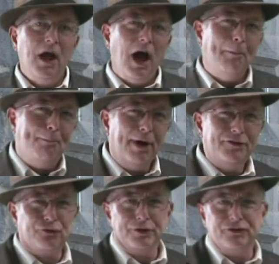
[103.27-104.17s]
A
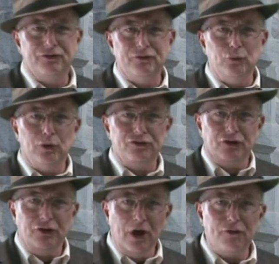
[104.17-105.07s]
buttress was
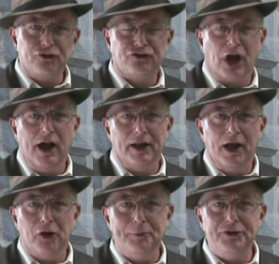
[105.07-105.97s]
another style
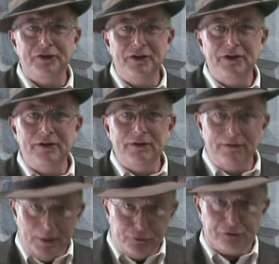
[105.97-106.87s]
element
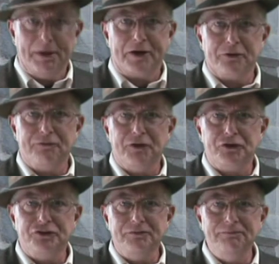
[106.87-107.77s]
that was a matter of
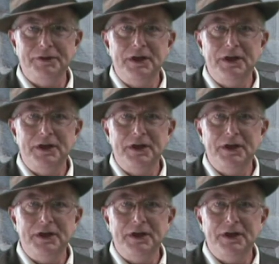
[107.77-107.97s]
function.